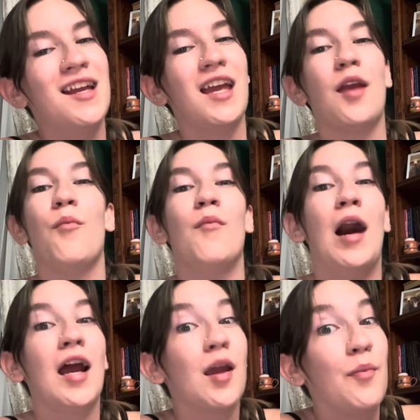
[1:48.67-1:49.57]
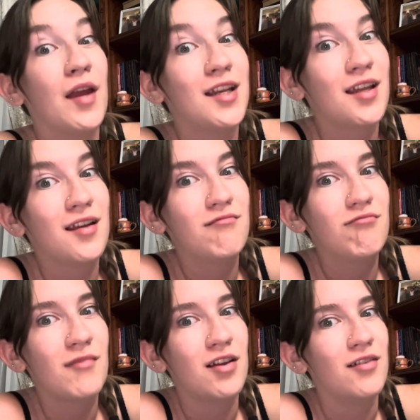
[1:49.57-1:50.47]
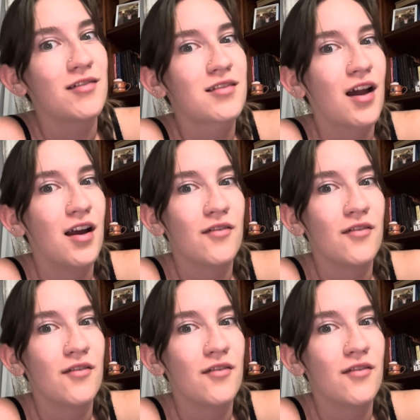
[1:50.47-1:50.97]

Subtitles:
In my opinion, it looks kind